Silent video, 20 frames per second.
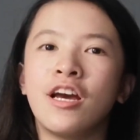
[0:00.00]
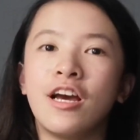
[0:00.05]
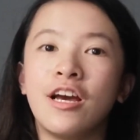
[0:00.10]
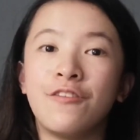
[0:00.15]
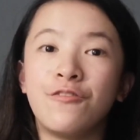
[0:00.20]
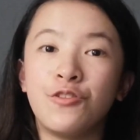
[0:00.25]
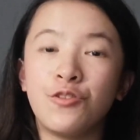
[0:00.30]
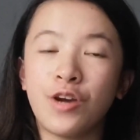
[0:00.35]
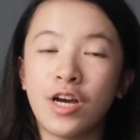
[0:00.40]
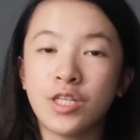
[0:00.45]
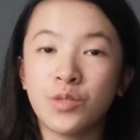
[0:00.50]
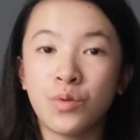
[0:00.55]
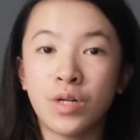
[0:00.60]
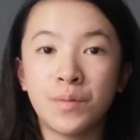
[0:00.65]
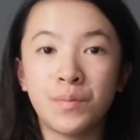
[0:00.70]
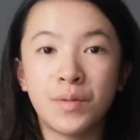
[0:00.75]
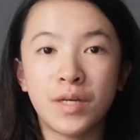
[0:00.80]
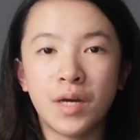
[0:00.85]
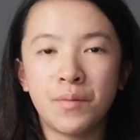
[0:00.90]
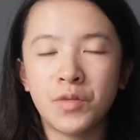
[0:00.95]
If you guys
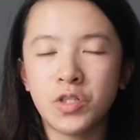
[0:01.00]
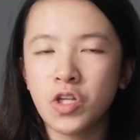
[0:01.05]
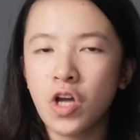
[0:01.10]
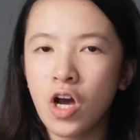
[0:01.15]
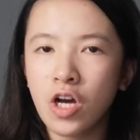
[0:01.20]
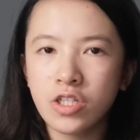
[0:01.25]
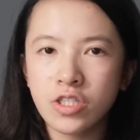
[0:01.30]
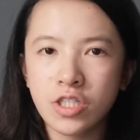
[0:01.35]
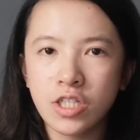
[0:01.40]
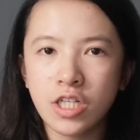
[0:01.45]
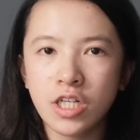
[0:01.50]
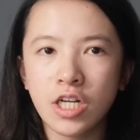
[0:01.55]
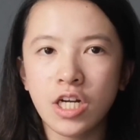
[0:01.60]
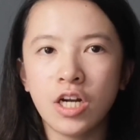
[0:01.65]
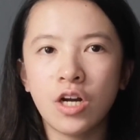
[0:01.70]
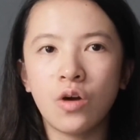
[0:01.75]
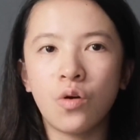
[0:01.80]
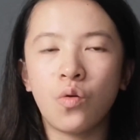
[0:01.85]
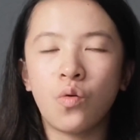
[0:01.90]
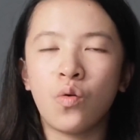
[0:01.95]
want to become a doctor
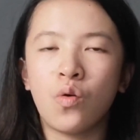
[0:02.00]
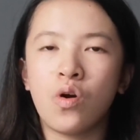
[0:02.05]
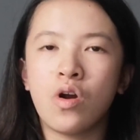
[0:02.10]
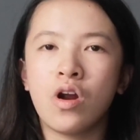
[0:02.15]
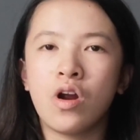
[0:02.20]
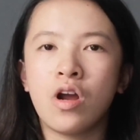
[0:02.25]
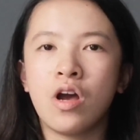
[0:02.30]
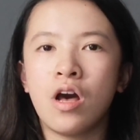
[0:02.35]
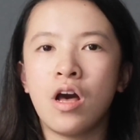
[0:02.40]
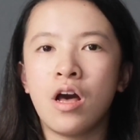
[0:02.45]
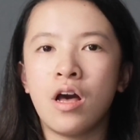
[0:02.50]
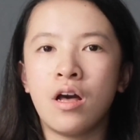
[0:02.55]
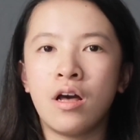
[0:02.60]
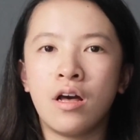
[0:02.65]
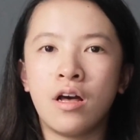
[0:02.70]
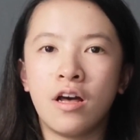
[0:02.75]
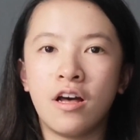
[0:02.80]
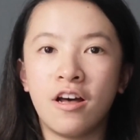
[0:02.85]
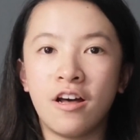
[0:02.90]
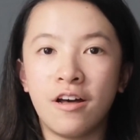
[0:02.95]
or
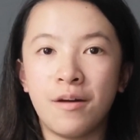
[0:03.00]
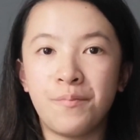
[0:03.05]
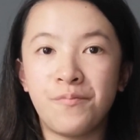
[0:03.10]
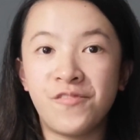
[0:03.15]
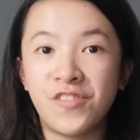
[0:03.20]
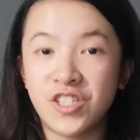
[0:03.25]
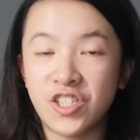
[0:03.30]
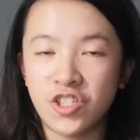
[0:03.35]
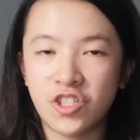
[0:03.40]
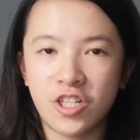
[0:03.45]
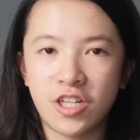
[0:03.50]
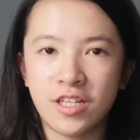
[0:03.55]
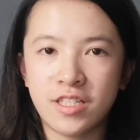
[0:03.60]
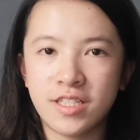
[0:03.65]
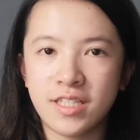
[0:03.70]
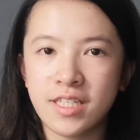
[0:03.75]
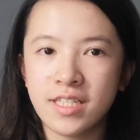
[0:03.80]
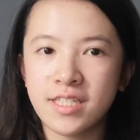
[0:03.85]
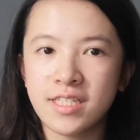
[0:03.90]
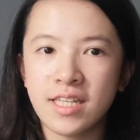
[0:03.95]
a, a physician
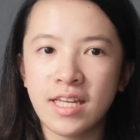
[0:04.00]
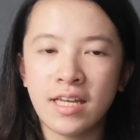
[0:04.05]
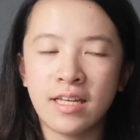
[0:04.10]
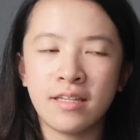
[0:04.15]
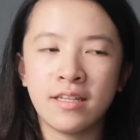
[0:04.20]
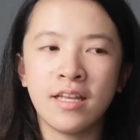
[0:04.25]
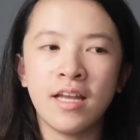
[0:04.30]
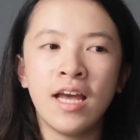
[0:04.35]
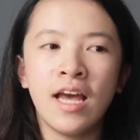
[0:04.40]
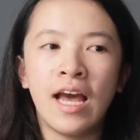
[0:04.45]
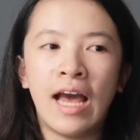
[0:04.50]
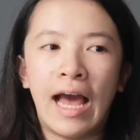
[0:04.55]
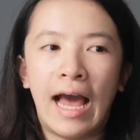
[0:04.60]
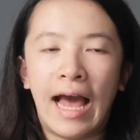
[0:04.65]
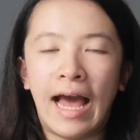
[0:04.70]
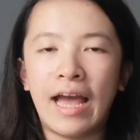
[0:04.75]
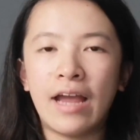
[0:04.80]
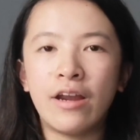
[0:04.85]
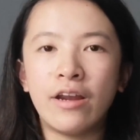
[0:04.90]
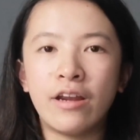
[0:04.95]
assistant,
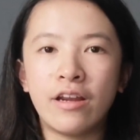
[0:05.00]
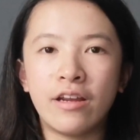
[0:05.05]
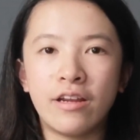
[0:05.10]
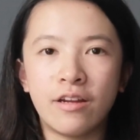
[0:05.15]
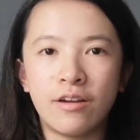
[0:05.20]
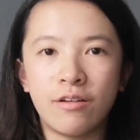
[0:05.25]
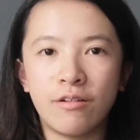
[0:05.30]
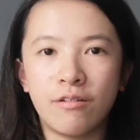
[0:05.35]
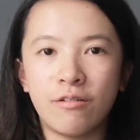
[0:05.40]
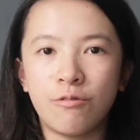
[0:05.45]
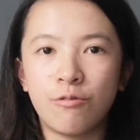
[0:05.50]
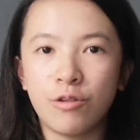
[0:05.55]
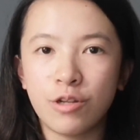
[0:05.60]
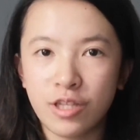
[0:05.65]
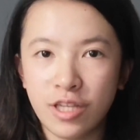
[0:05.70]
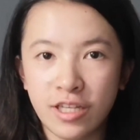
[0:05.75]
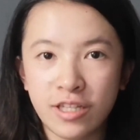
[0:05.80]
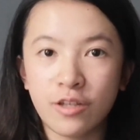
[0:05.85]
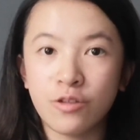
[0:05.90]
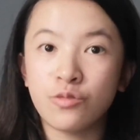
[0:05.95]
I really
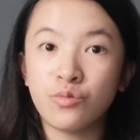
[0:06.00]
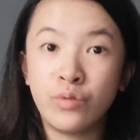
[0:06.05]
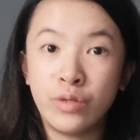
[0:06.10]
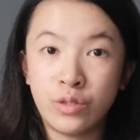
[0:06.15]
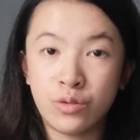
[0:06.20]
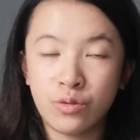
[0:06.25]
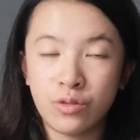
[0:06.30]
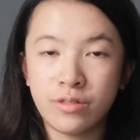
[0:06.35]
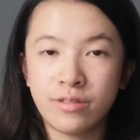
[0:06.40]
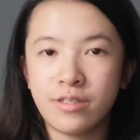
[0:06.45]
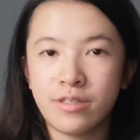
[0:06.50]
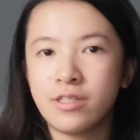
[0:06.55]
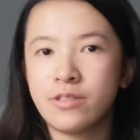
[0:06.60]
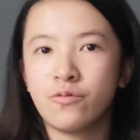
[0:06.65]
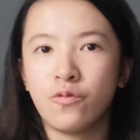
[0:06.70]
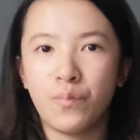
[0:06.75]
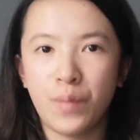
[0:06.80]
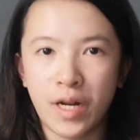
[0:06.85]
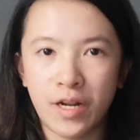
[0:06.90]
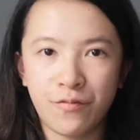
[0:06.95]
think those resources
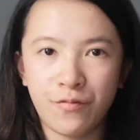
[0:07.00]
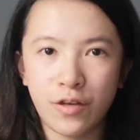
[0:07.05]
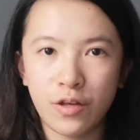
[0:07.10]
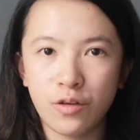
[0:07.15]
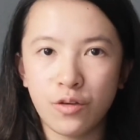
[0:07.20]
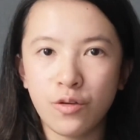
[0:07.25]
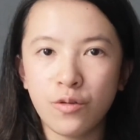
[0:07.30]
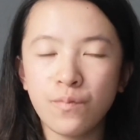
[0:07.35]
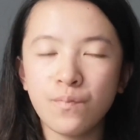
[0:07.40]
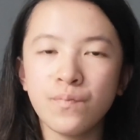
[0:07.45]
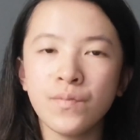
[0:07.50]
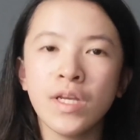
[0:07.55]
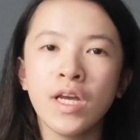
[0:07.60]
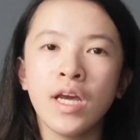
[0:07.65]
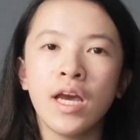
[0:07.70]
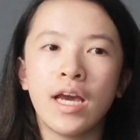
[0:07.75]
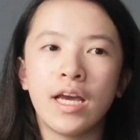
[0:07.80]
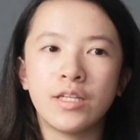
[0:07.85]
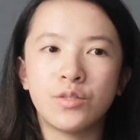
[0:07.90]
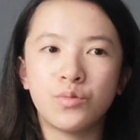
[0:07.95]
will benefit you.
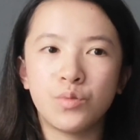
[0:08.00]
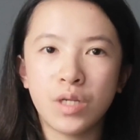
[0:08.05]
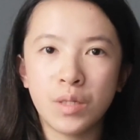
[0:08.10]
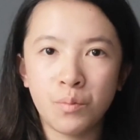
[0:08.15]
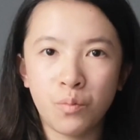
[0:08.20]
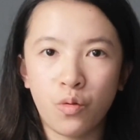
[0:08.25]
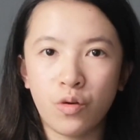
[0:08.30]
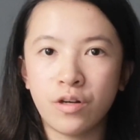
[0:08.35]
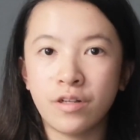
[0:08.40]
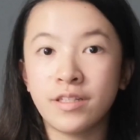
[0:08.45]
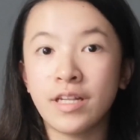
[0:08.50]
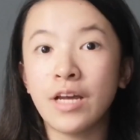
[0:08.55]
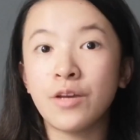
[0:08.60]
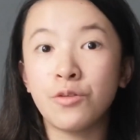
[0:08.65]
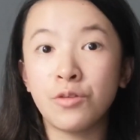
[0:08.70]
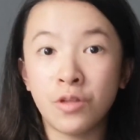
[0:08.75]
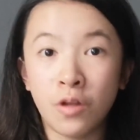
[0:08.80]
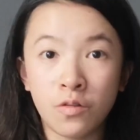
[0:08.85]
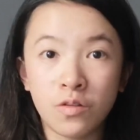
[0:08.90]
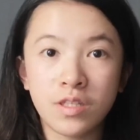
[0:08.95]
It's really important that
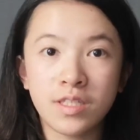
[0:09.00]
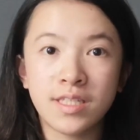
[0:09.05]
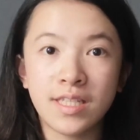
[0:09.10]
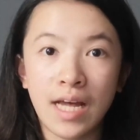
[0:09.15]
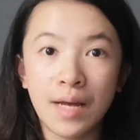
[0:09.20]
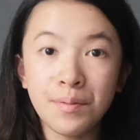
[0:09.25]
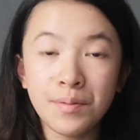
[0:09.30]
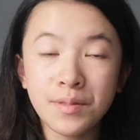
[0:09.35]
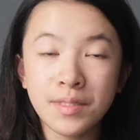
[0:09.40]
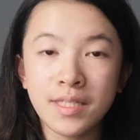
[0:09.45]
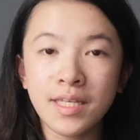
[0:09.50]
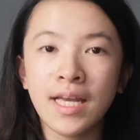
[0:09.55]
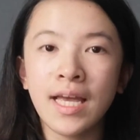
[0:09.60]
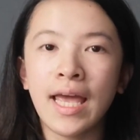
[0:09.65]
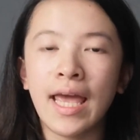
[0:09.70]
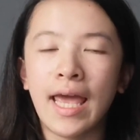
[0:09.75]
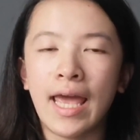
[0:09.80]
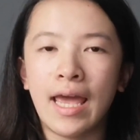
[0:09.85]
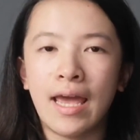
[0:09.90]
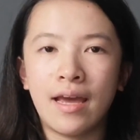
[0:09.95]
you know the steps
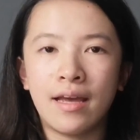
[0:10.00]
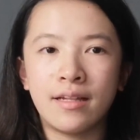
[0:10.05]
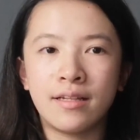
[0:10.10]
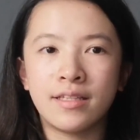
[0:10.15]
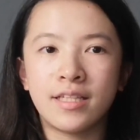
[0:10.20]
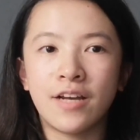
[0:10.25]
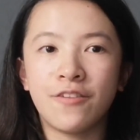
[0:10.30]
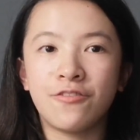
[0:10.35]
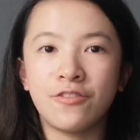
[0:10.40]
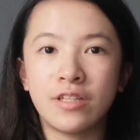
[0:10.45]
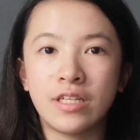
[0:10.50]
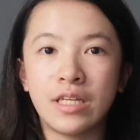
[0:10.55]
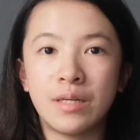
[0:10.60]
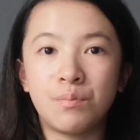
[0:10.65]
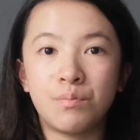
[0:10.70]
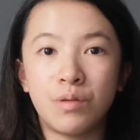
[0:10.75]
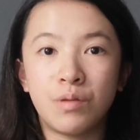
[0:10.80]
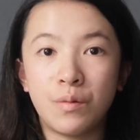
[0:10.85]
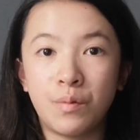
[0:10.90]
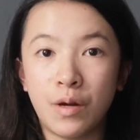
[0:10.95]
and definitely
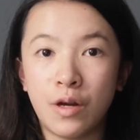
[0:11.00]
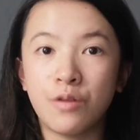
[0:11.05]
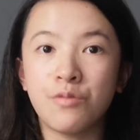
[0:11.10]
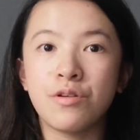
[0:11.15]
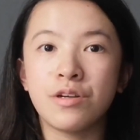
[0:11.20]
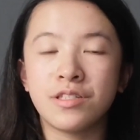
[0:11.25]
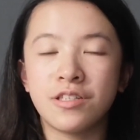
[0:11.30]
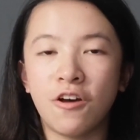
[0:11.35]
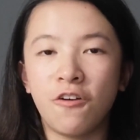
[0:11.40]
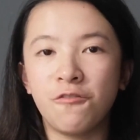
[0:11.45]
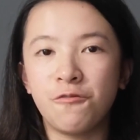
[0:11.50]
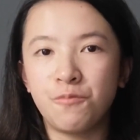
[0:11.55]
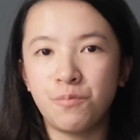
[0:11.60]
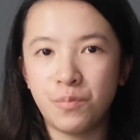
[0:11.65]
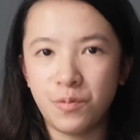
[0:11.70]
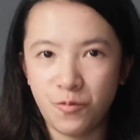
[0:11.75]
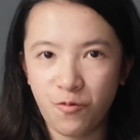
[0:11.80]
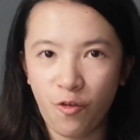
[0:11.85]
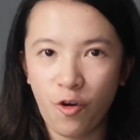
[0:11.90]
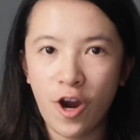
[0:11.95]
prepare yourself
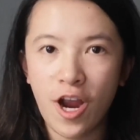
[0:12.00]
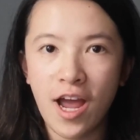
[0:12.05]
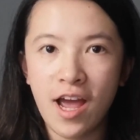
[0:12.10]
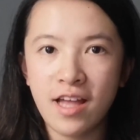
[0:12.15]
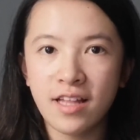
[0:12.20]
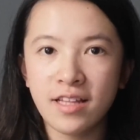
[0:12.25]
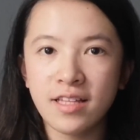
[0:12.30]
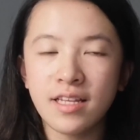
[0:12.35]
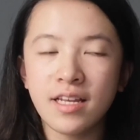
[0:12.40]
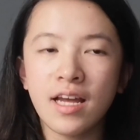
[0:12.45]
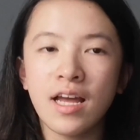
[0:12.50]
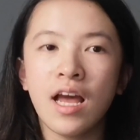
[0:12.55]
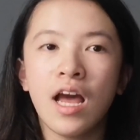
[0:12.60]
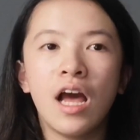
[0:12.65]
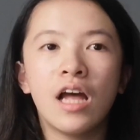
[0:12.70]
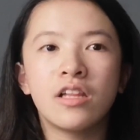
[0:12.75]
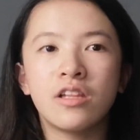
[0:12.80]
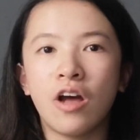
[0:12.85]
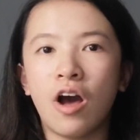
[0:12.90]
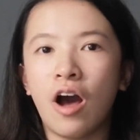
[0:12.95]
beforehand,
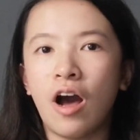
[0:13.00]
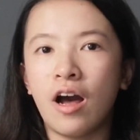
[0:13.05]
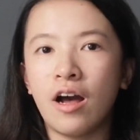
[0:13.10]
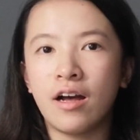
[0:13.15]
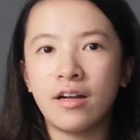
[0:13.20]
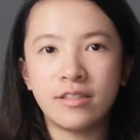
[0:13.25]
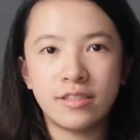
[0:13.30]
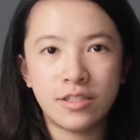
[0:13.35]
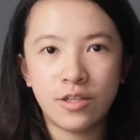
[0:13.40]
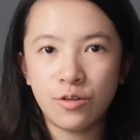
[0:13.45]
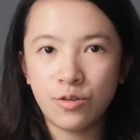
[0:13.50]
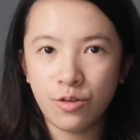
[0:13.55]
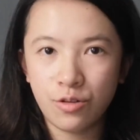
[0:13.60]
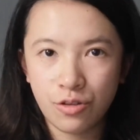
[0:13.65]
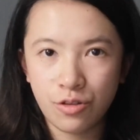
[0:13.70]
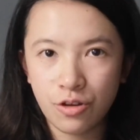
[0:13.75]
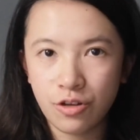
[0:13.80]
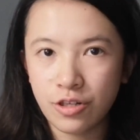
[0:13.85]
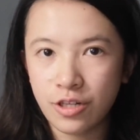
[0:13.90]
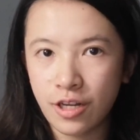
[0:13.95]
not until your
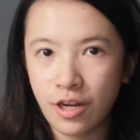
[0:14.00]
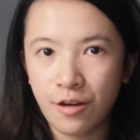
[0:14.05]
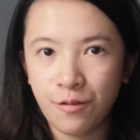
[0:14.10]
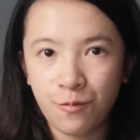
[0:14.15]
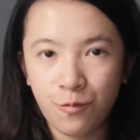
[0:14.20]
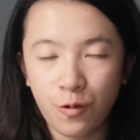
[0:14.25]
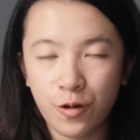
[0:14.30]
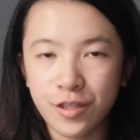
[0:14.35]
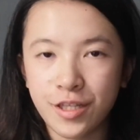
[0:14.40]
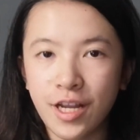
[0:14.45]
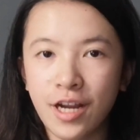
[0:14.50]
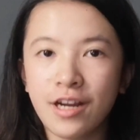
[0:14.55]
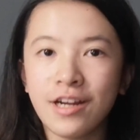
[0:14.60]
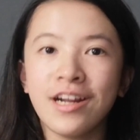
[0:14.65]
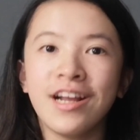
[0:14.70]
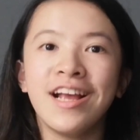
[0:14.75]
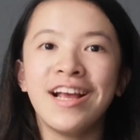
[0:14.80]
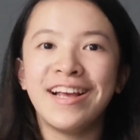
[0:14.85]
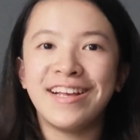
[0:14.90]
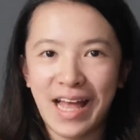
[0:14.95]
third year and fourth year.
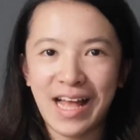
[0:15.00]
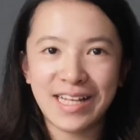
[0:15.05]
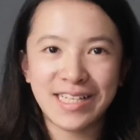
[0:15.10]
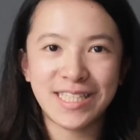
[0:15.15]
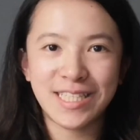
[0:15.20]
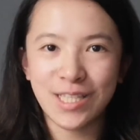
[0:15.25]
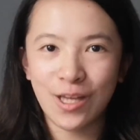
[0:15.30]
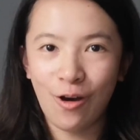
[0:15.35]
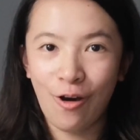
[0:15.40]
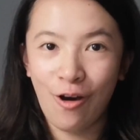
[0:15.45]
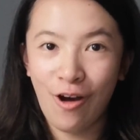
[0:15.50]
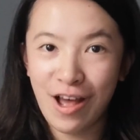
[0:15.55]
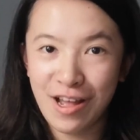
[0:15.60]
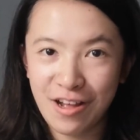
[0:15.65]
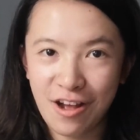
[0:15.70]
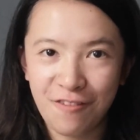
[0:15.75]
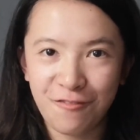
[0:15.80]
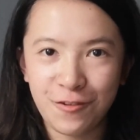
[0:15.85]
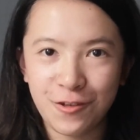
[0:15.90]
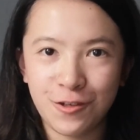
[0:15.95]
That's all I
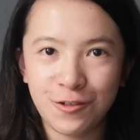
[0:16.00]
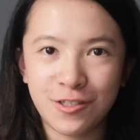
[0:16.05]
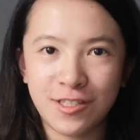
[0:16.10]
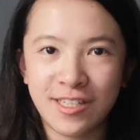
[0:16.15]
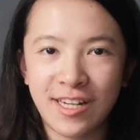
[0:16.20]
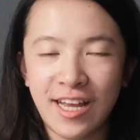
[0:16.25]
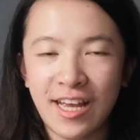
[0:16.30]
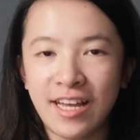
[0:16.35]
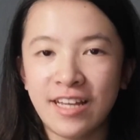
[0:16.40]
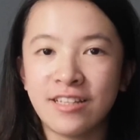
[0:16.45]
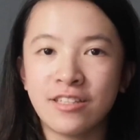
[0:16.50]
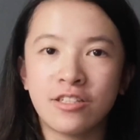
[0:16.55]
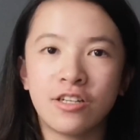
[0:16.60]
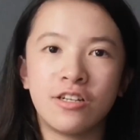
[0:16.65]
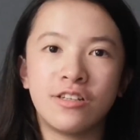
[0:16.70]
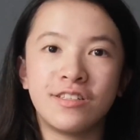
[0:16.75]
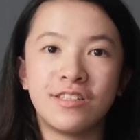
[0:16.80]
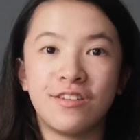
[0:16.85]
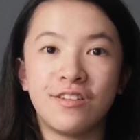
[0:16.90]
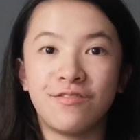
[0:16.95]
got for you today in
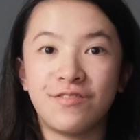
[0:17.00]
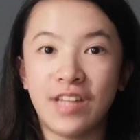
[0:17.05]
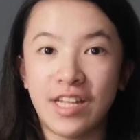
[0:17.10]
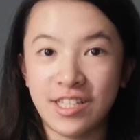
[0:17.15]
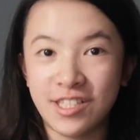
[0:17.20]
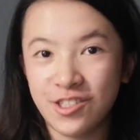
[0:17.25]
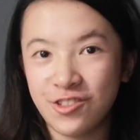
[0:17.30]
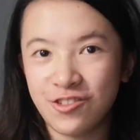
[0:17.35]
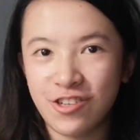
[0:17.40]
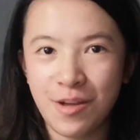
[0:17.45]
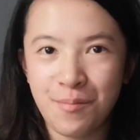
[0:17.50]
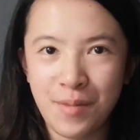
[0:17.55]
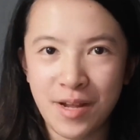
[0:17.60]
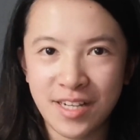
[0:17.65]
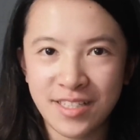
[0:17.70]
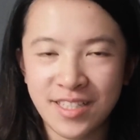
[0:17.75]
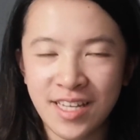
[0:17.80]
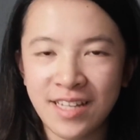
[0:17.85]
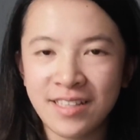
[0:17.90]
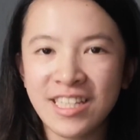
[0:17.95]
terms of dentistry and
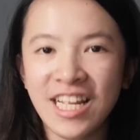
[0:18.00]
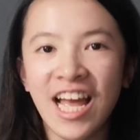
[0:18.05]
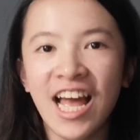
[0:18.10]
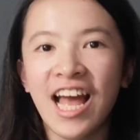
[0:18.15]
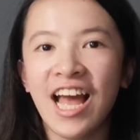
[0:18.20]
medicine.